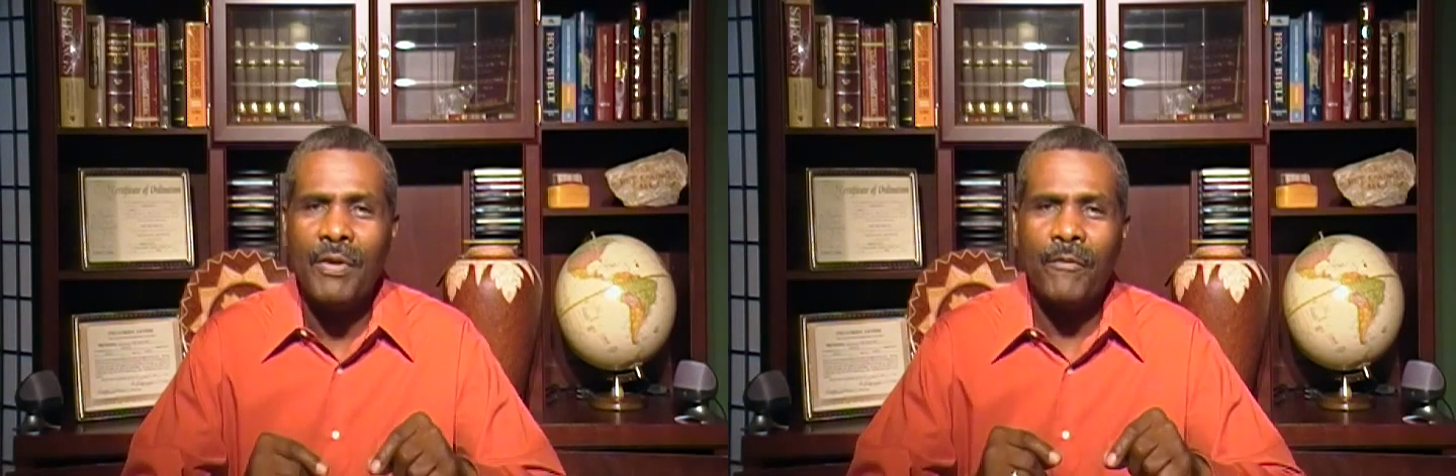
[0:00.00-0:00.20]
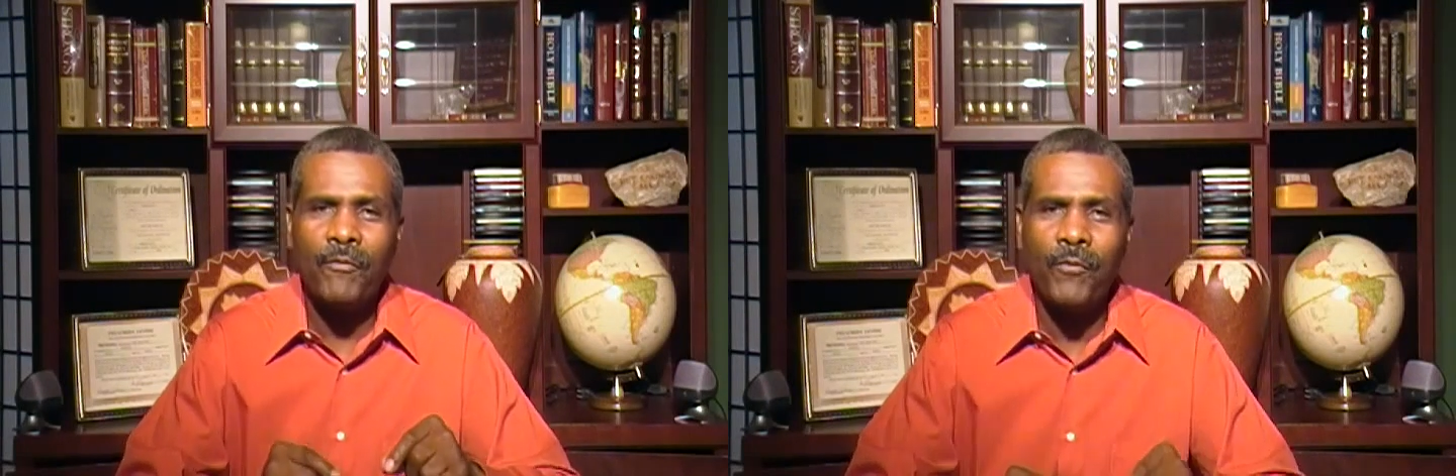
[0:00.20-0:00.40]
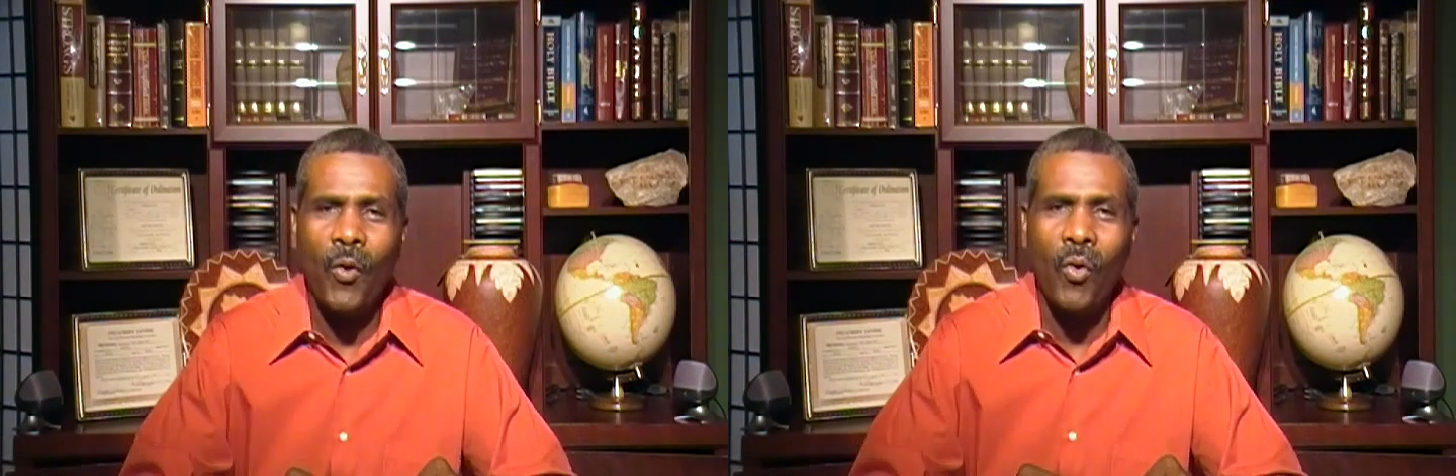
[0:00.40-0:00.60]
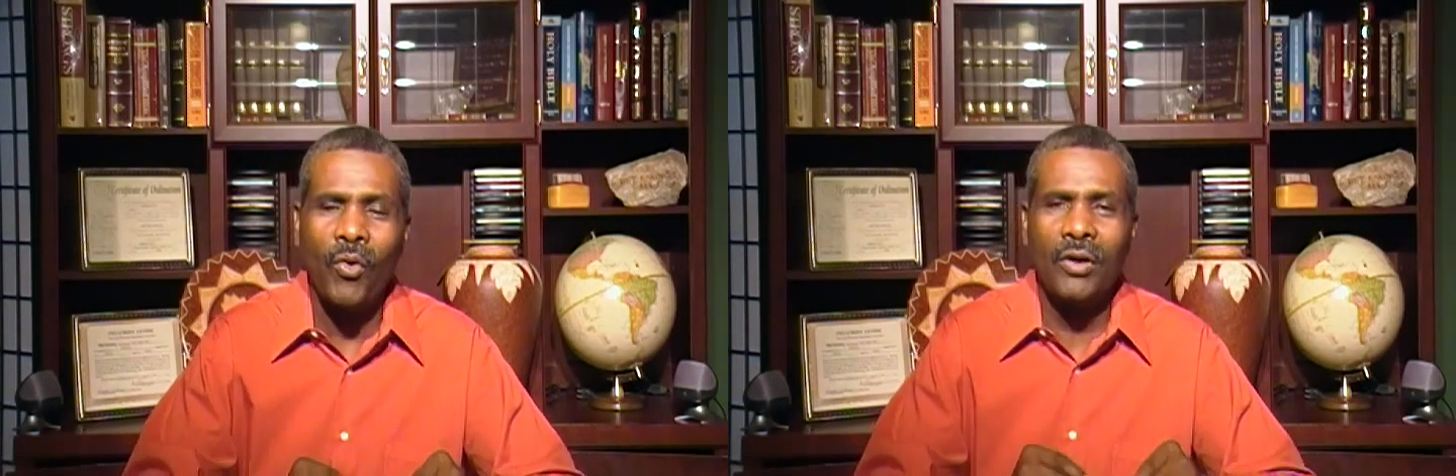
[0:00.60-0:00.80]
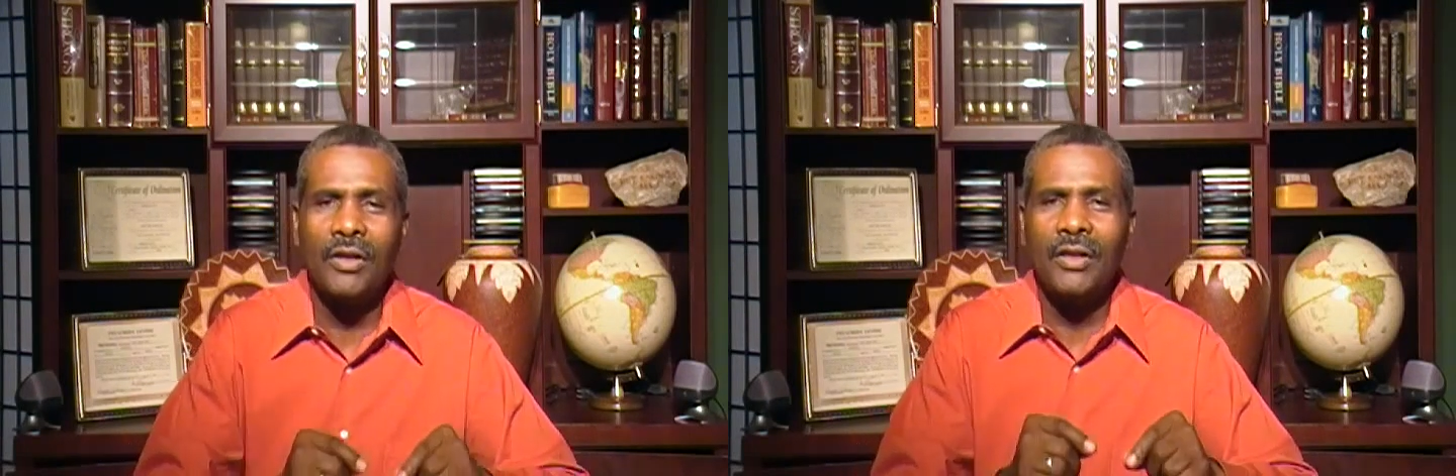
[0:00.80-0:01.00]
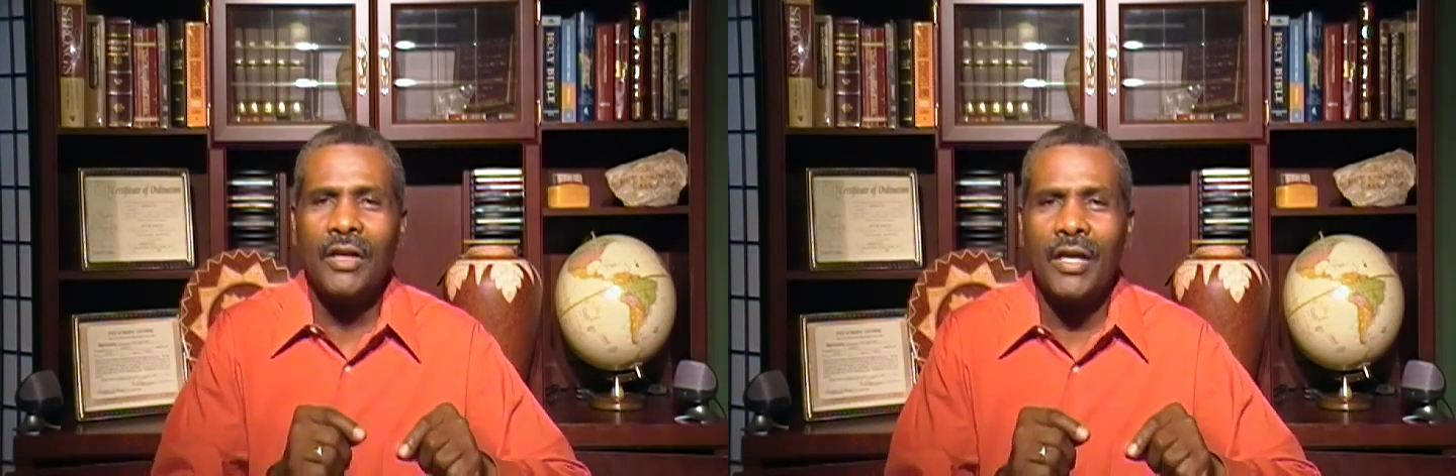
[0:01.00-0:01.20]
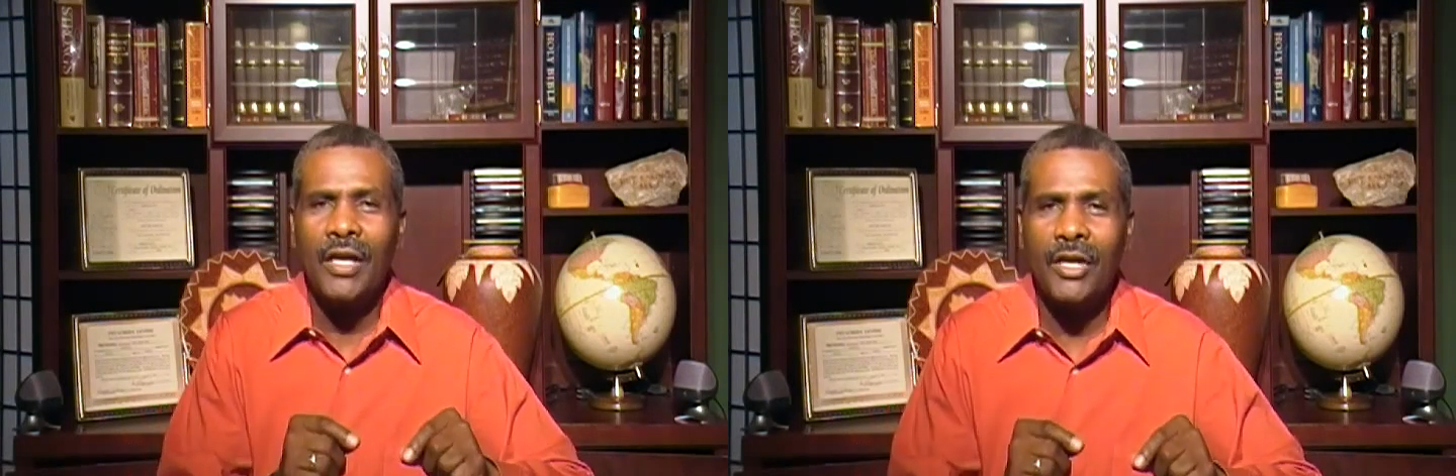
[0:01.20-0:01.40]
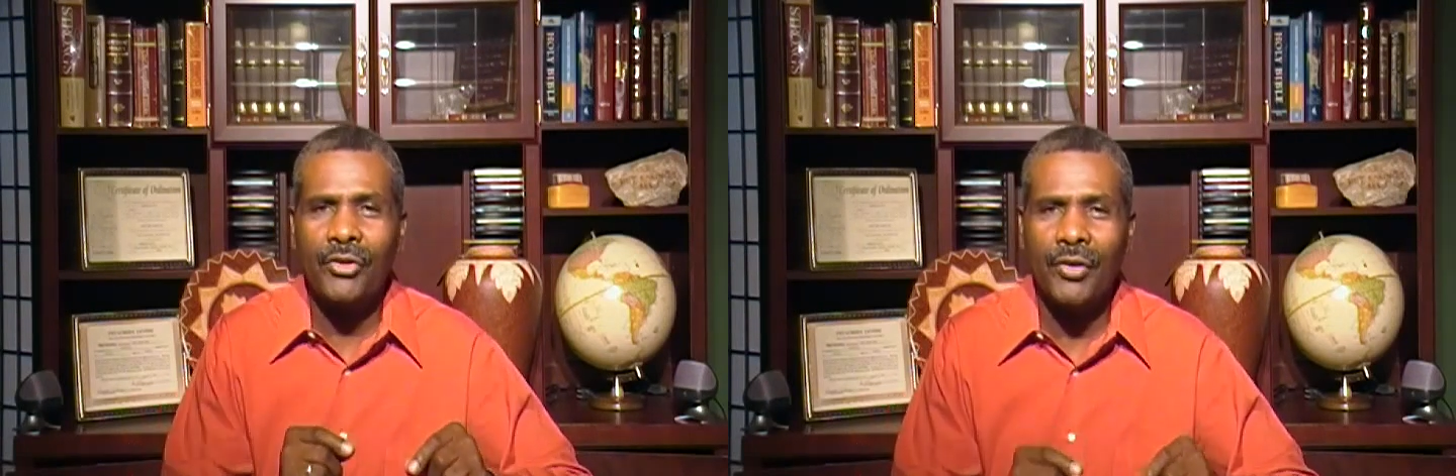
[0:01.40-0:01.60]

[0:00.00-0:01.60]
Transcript: Before he